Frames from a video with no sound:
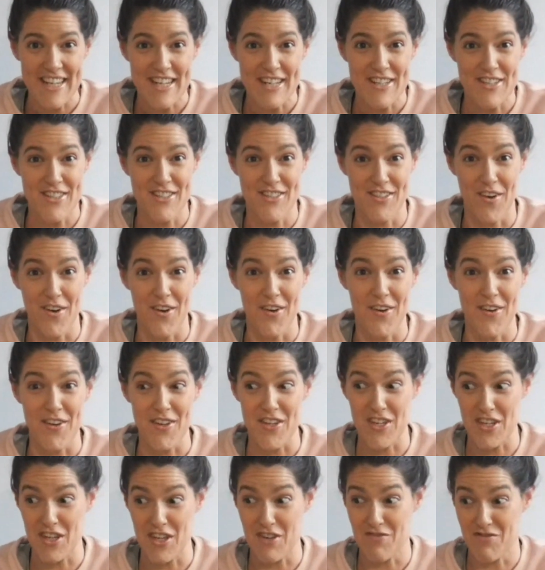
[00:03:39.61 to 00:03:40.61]
So
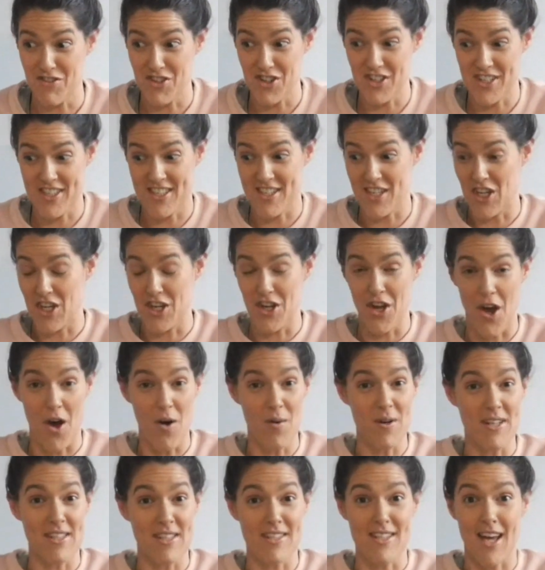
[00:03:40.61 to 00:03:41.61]
you
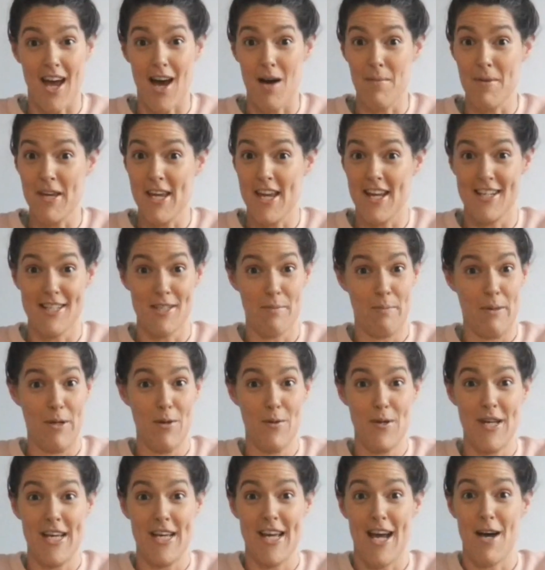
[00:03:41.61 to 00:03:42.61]
know it's coming, and it's
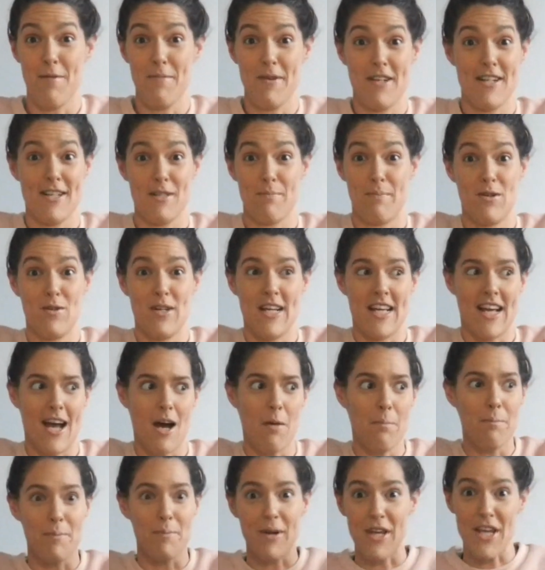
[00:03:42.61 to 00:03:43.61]
building up and it's building
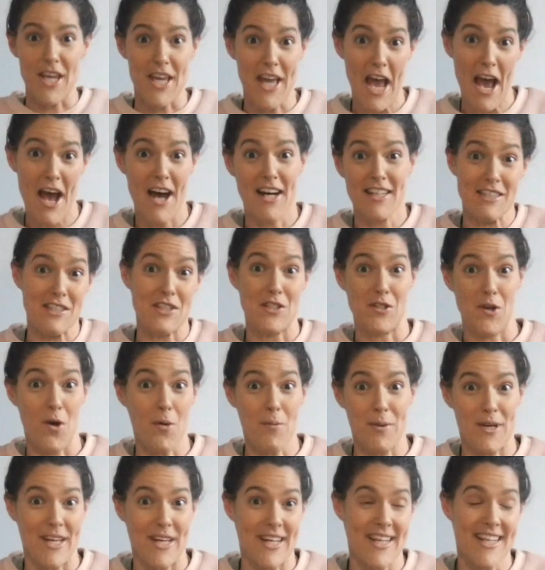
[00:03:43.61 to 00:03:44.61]
up, but you can't
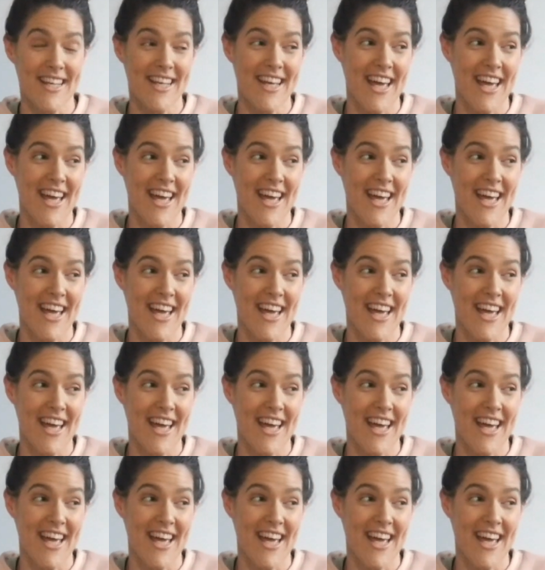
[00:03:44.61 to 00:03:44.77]
stop it.